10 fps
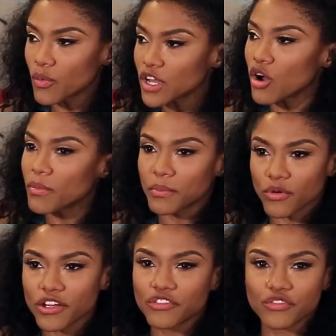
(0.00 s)
We gonna be
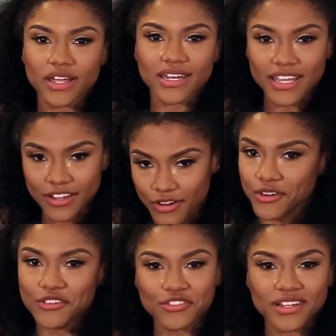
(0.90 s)
boyfriend and
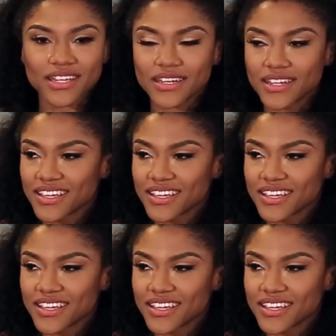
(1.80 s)
girlfriend.